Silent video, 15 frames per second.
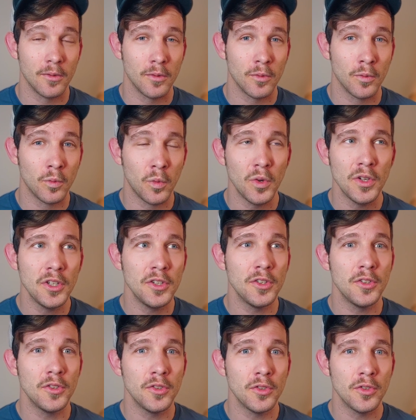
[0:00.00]
Would
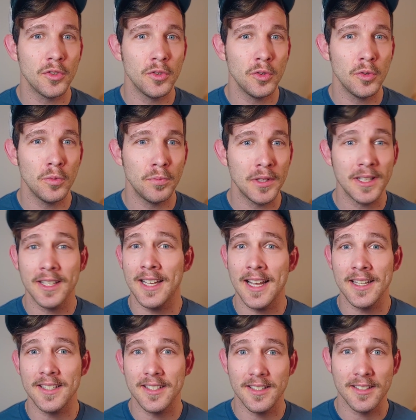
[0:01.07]
you be
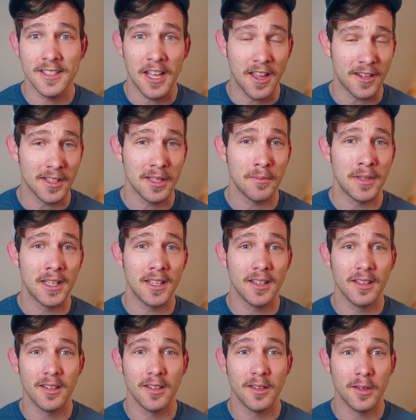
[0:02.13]
against telling me
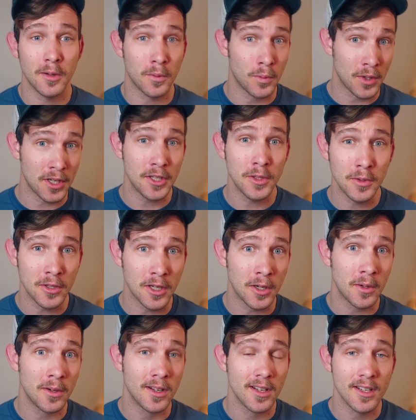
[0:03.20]
where you
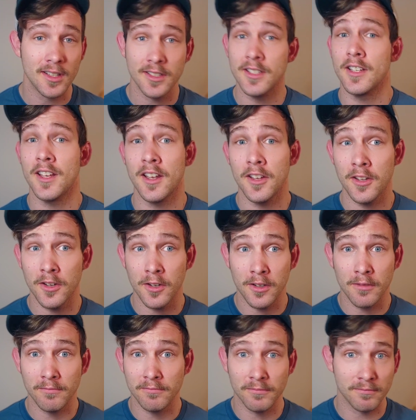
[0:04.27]
go to get
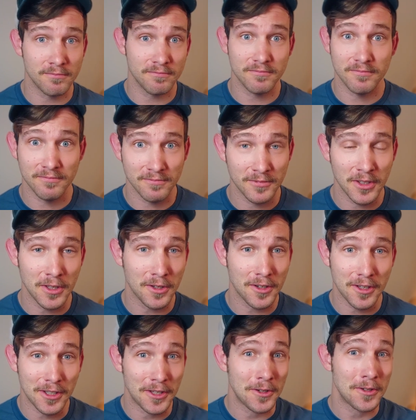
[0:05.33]
your
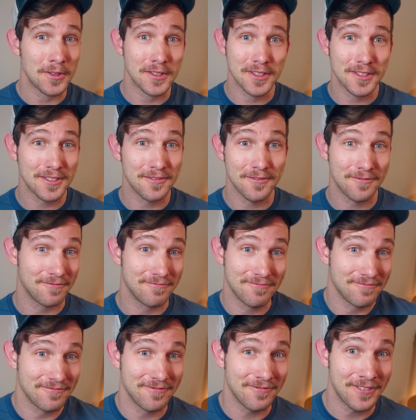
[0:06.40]
clothes
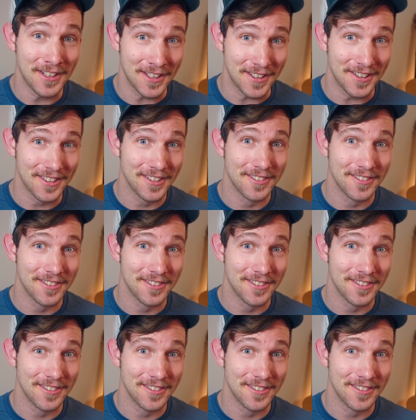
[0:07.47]
fitted?